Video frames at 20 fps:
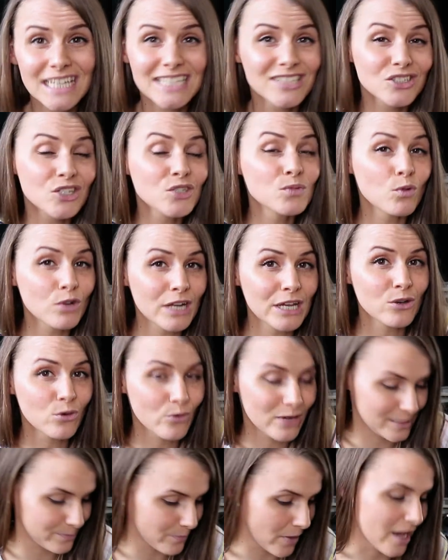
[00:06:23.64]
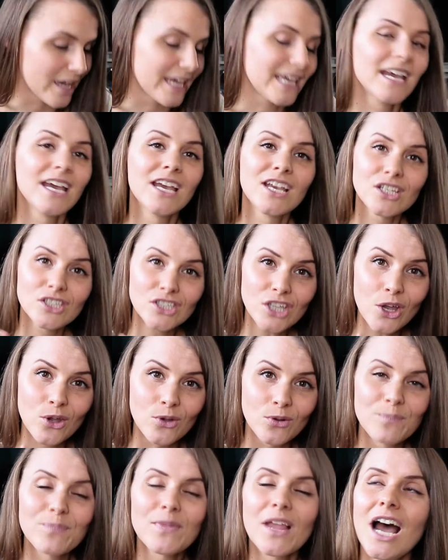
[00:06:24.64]
just what I always buy.
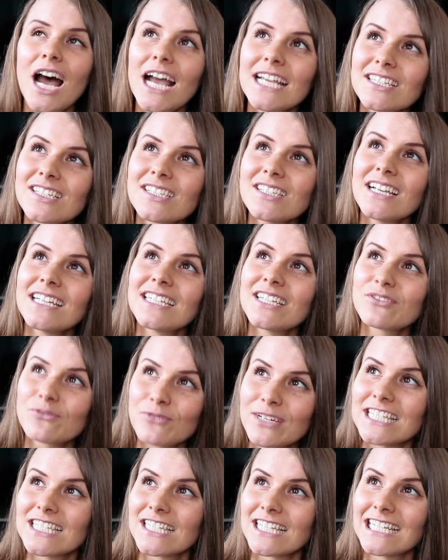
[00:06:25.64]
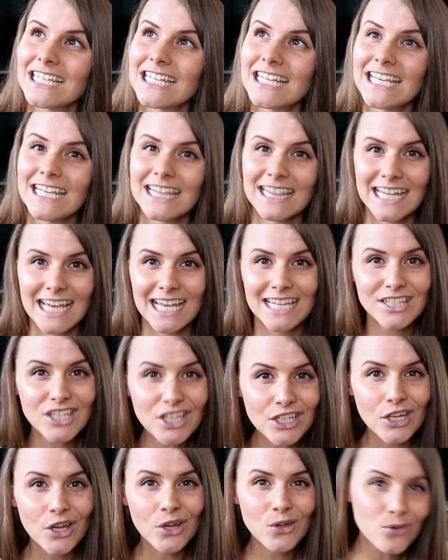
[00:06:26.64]
So I decided recently that,
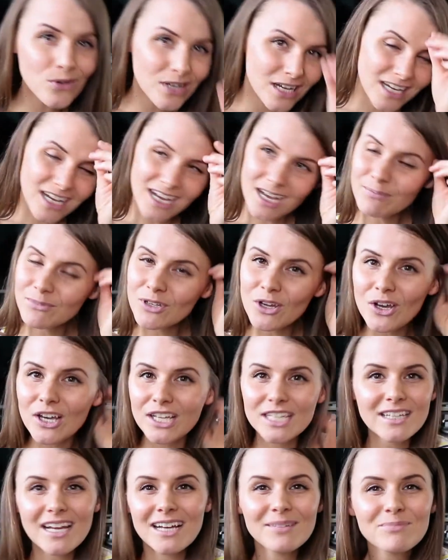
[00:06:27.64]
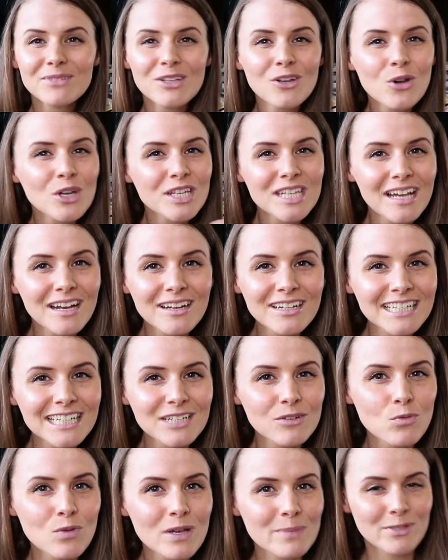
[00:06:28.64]
you know, I'm not a young
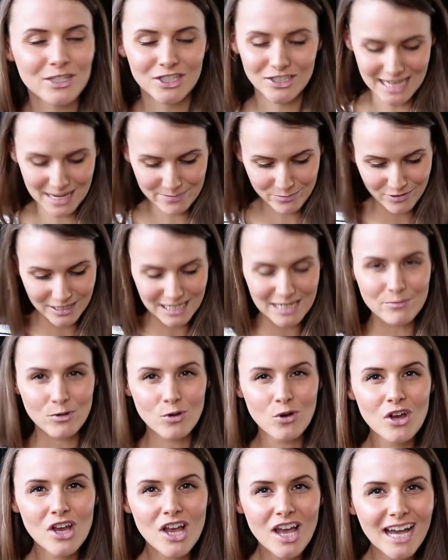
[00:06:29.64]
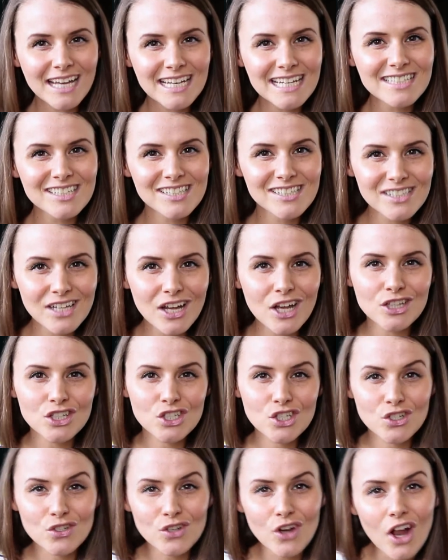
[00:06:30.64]
little whippersnapper anymore. I need to start
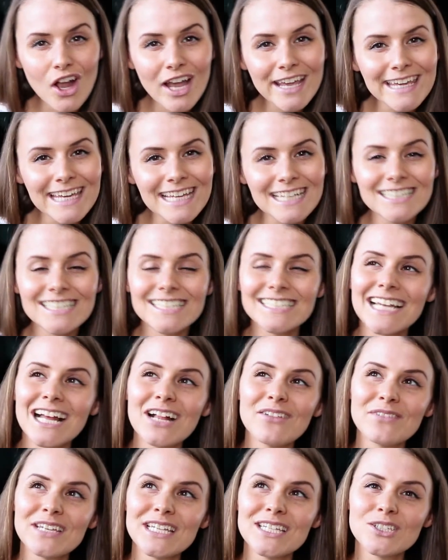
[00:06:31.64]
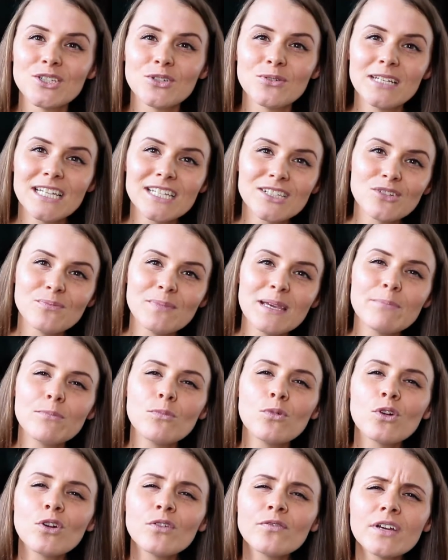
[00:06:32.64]
trying to delve into a little bit
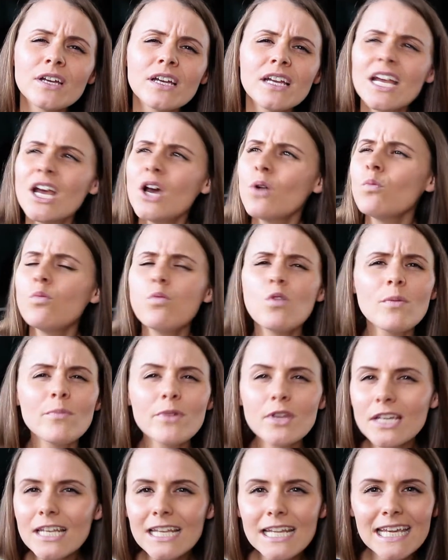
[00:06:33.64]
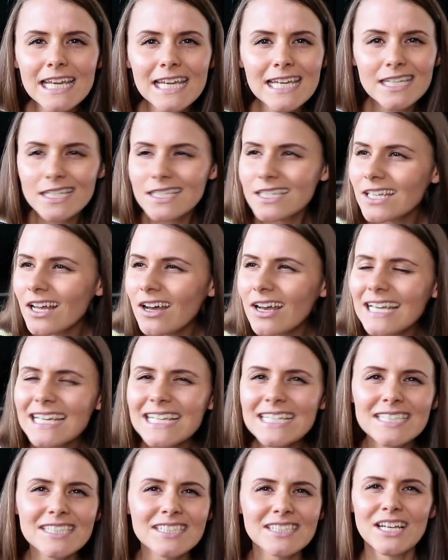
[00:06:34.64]
more of a womanly,
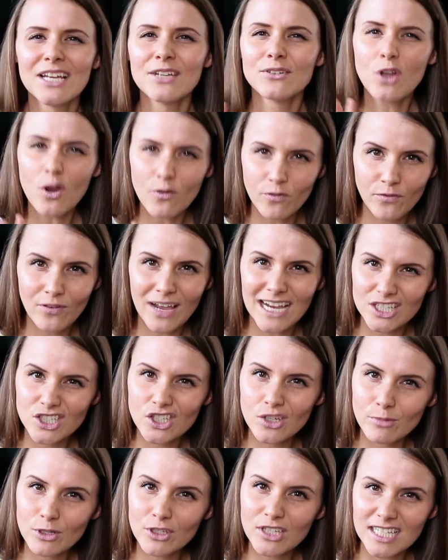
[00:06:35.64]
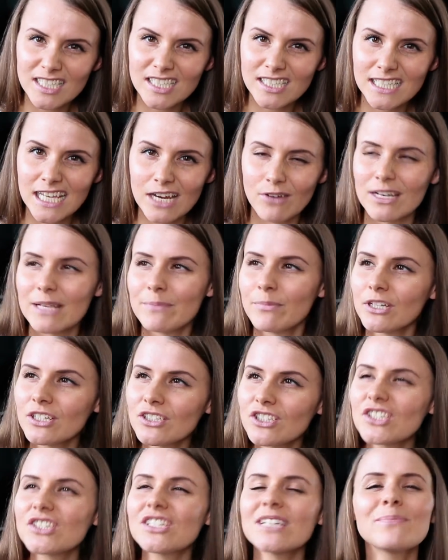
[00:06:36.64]
nice, not fashionable necessarily, but
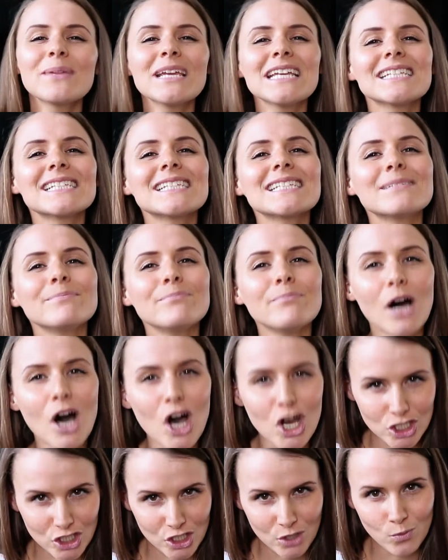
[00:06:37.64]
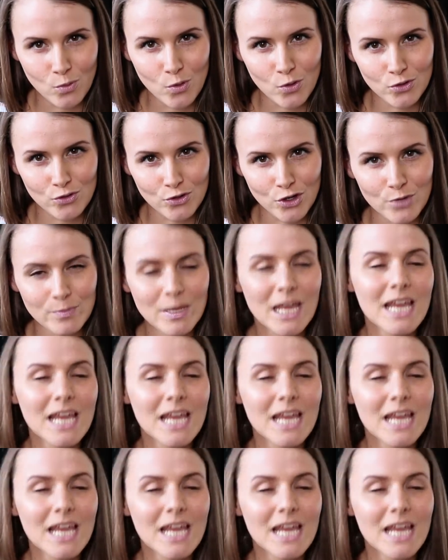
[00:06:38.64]
just a bit smarter wardrobe.